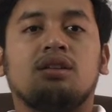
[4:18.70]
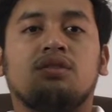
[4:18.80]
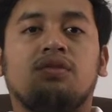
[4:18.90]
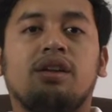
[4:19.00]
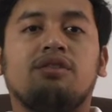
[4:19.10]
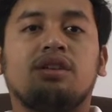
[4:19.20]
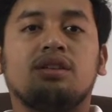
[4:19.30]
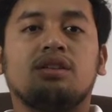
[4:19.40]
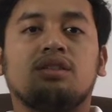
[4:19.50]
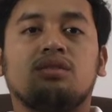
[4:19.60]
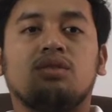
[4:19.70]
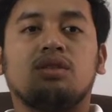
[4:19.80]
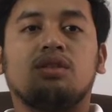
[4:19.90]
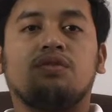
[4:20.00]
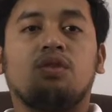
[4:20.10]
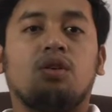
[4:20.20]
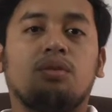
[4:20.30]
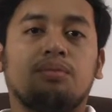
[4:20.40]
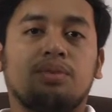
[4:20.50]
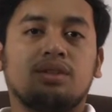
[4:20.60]
flat rate is
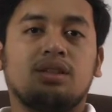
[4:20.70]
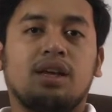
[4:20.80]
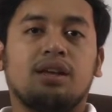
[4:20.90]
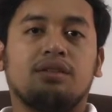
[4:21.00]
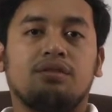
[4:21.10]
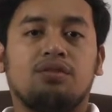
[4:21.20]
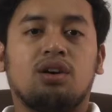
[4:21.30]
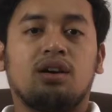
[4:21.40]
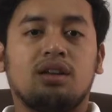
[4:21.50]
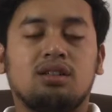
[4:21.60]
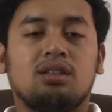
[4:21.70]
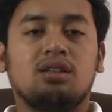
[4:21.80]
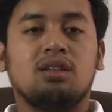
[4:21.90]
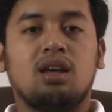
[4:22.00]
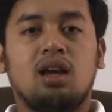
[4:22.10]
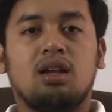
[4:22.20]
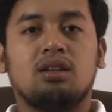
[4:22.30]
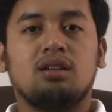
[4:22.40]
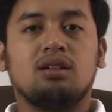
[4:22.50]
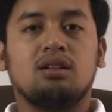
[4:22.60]
34% for resident,
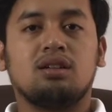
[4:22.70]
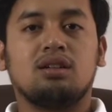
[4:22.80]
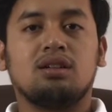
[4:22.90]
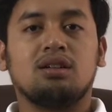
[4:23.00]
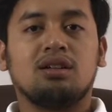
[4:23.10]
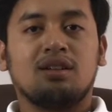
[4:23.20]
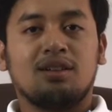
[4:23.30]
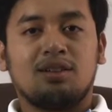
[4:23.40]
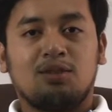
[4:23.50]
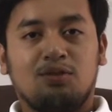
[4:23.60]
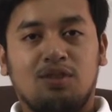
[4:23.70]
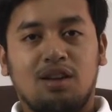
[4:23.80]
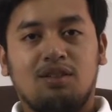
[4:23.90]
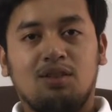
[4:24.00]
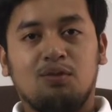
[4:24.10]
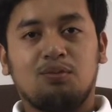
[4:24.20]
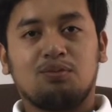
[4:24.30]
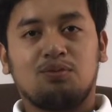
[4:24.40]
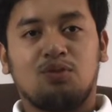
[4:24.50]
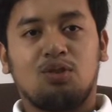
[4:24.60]
and the flat rate
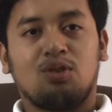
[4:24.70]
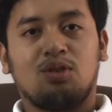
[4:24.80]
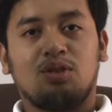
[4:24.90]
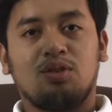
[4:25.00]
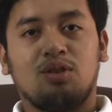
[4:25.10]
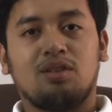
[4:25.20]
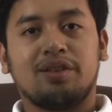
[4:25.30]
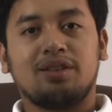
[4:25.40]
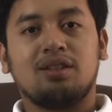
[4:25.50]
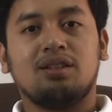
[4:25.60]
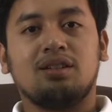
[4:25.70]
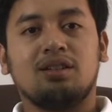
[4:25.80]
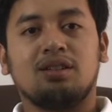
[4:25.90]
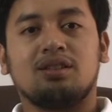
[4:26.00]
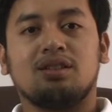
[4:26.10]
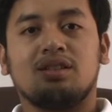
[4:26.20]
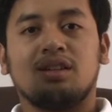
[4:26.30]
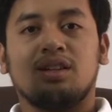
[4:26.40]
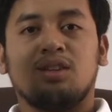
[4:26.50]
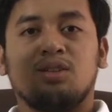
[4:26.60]
for non-resident is
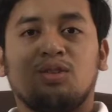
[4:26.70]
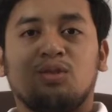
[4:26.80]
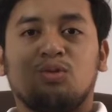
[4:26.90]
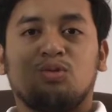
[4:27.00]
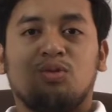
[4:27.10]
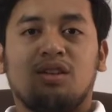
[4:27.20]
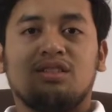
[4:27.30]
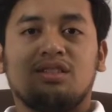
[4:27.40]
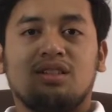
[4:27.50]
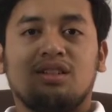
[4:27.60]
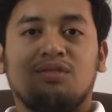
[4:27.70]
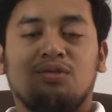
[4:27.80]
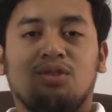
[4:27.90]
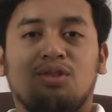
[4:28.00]
24%